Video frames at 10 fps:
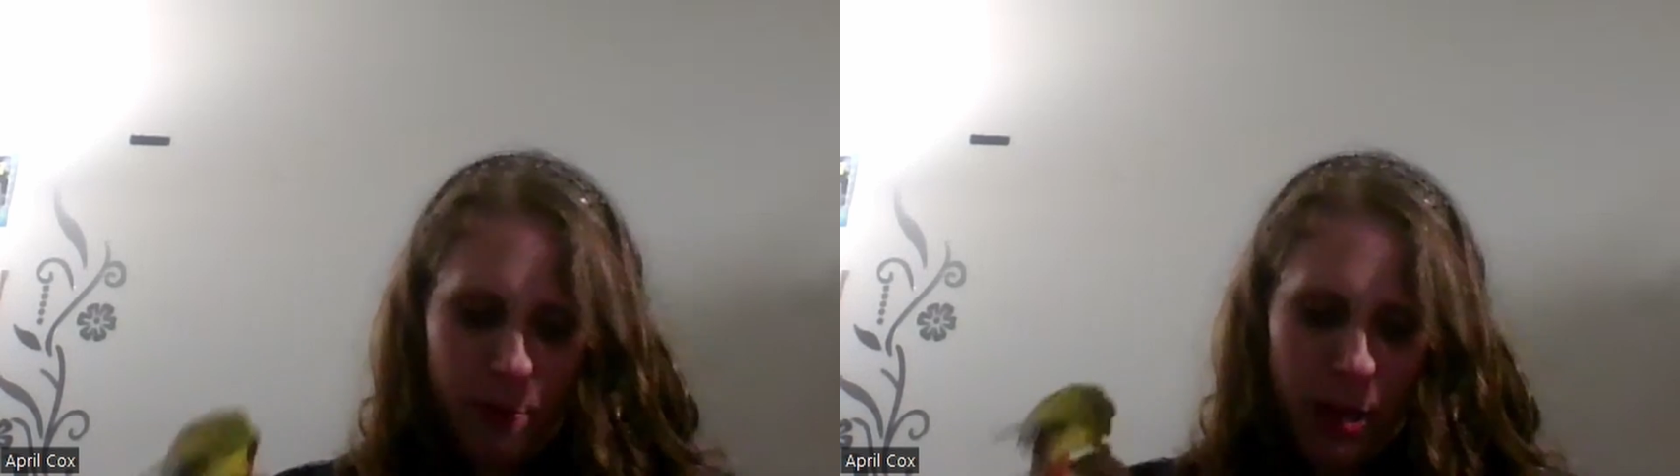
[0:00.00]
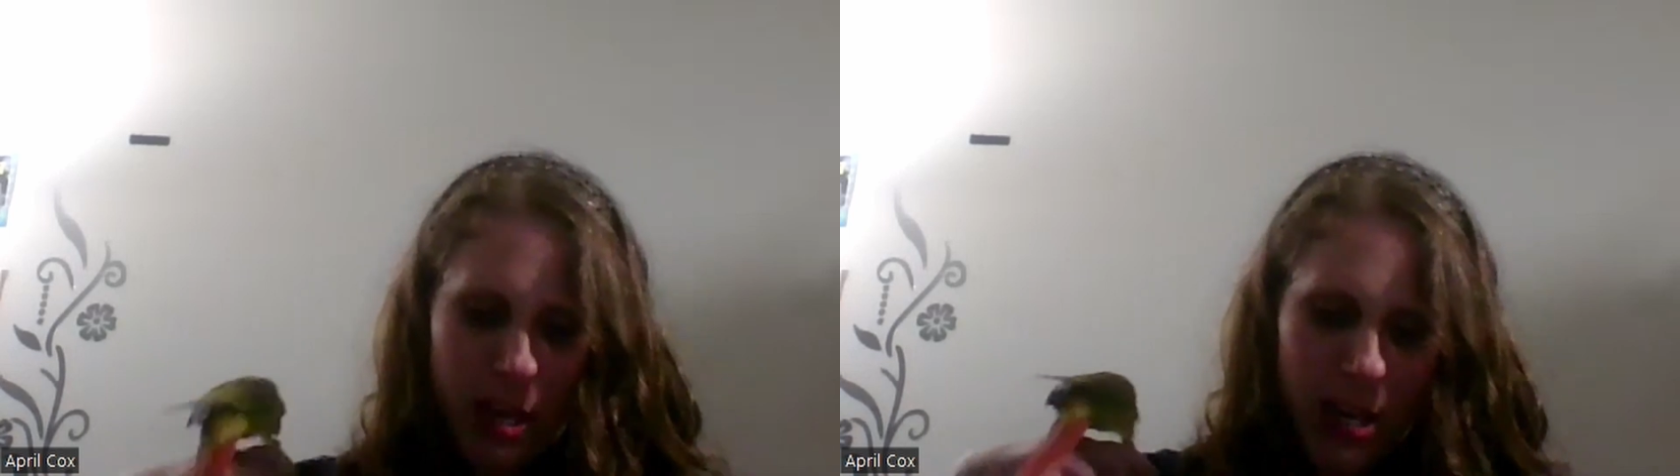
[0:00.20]

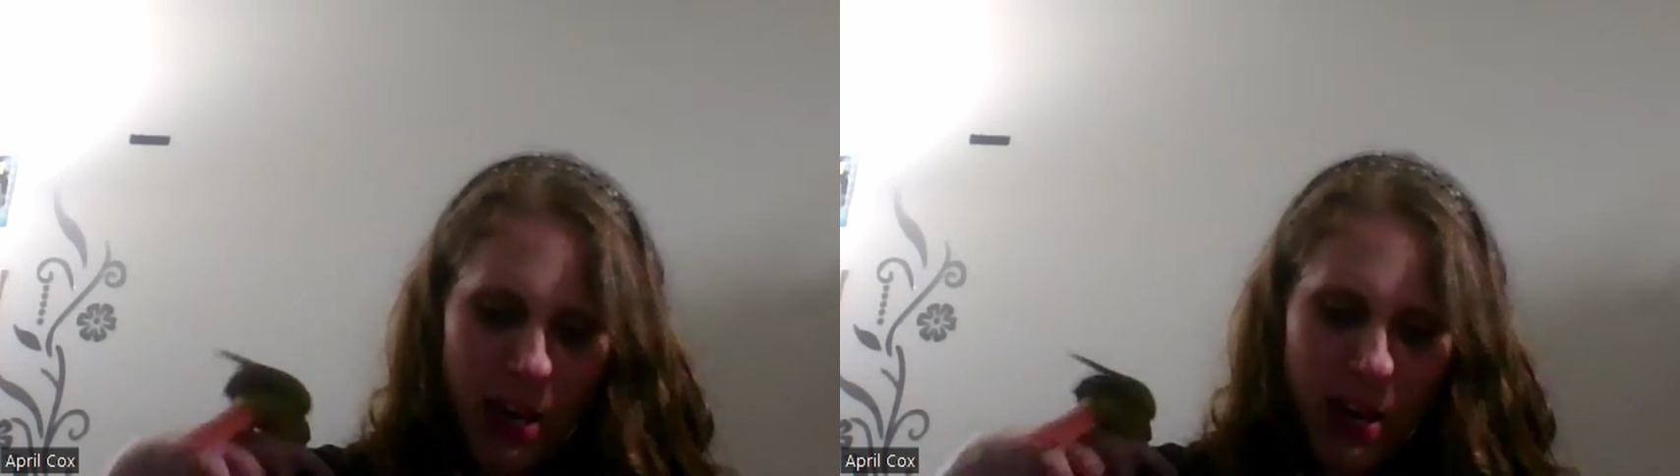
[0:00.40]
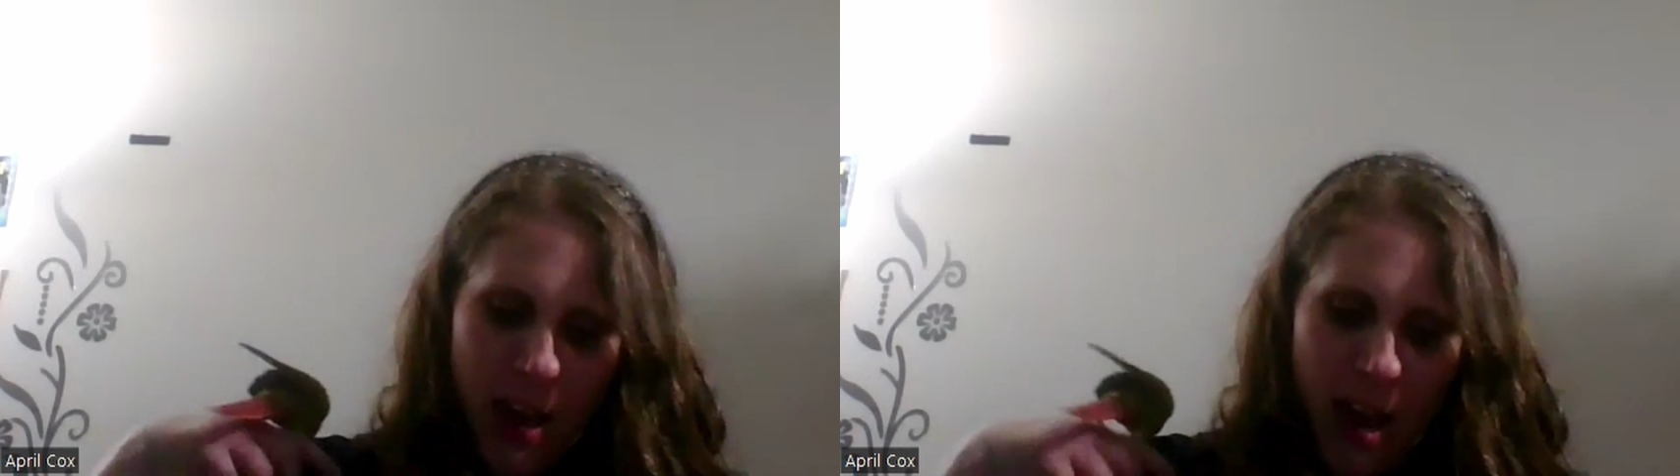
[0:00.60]
McGee,
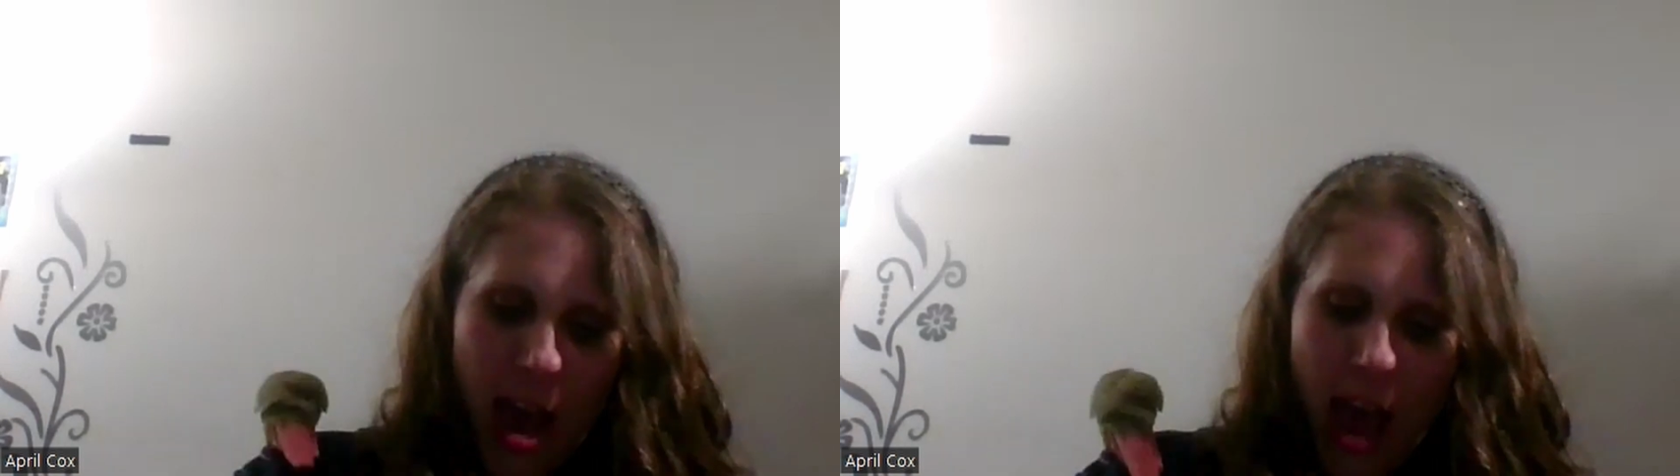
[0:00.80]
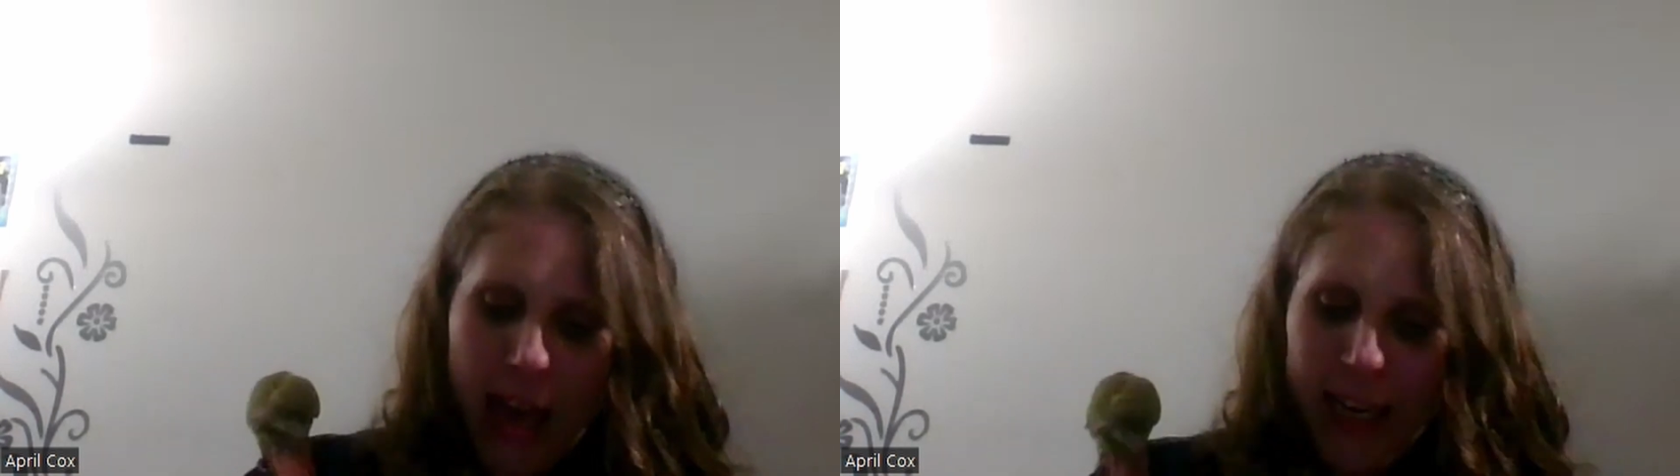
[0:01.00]

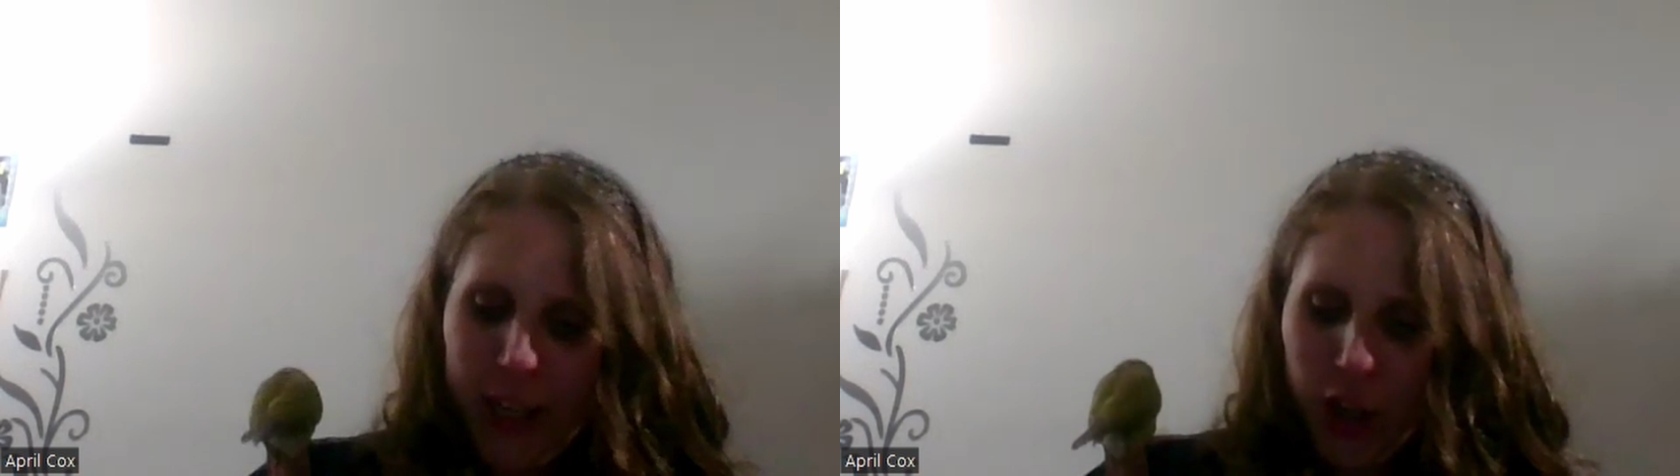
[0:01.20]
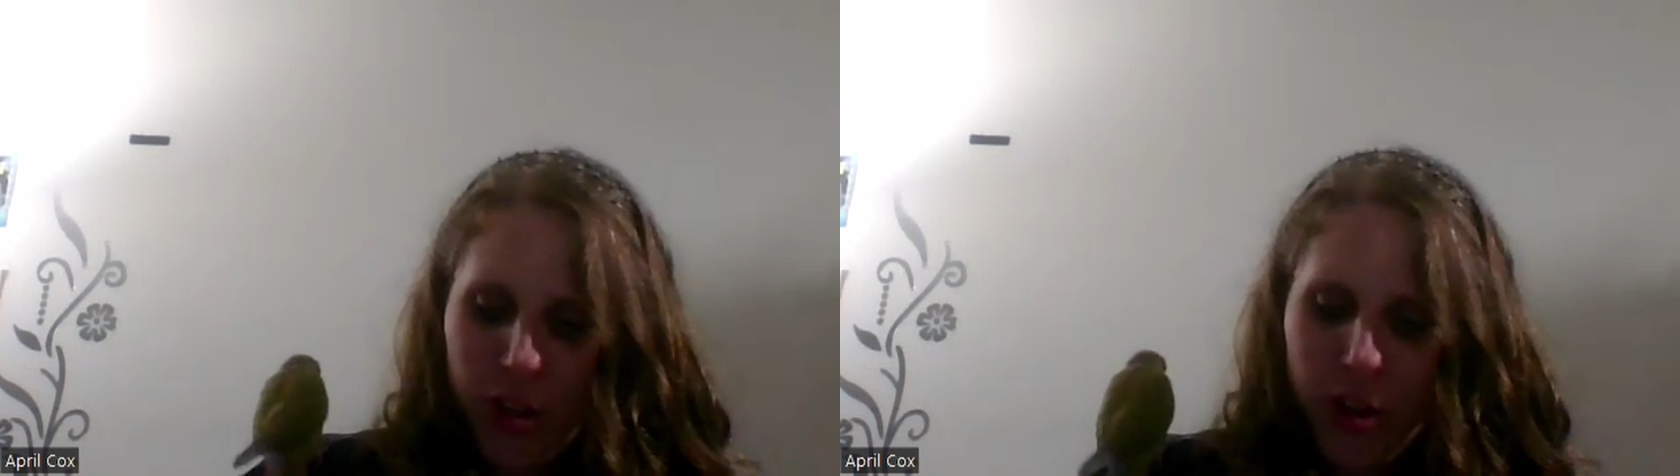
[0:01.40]
and he
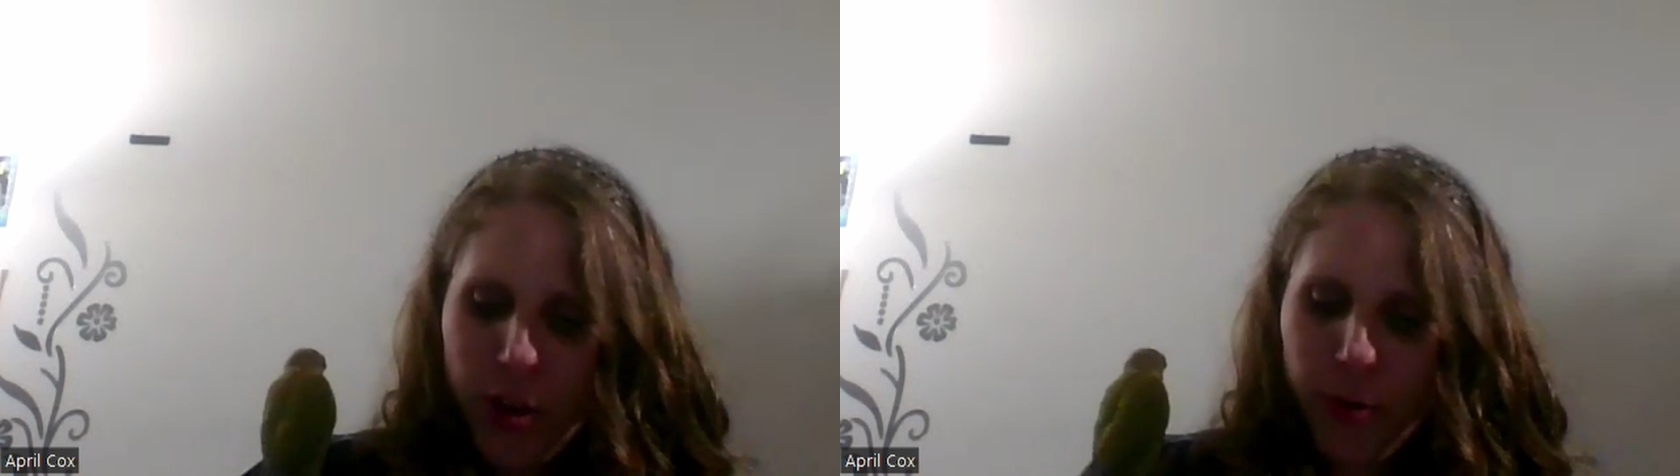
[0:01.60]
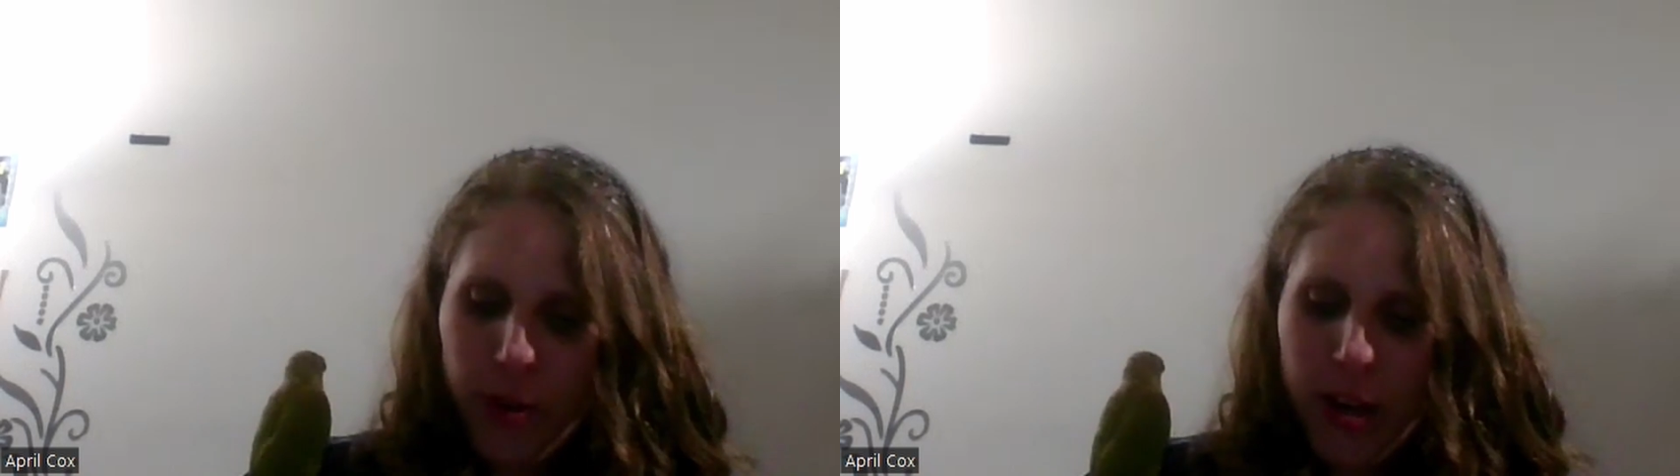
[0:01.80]
took the
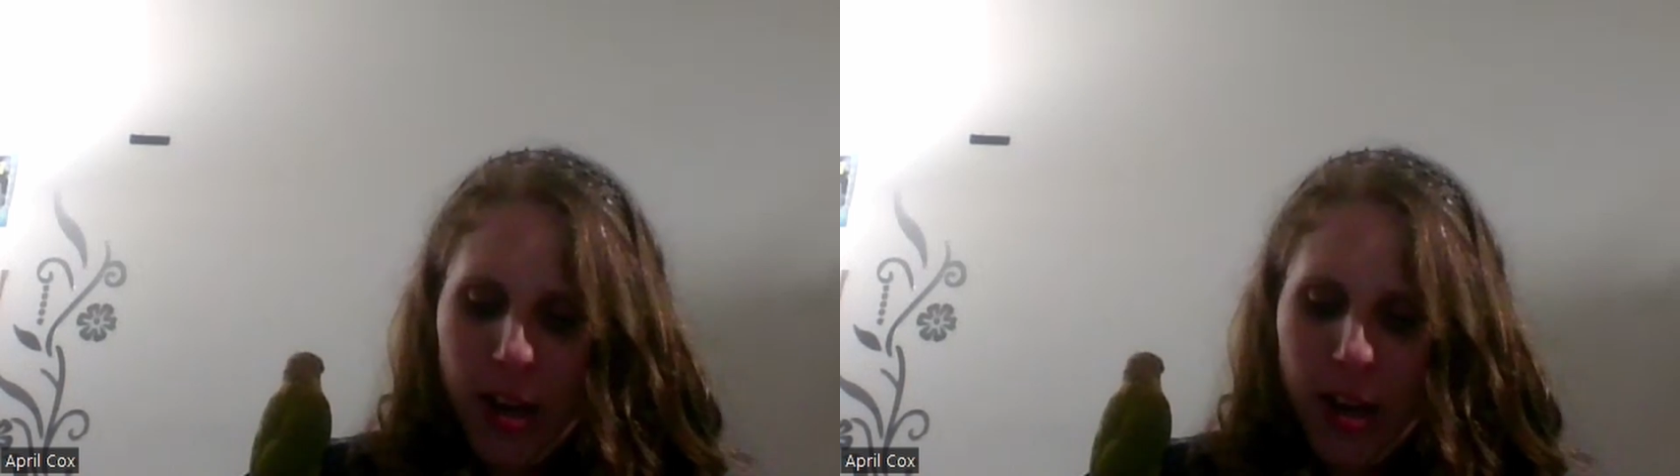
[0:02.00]
note.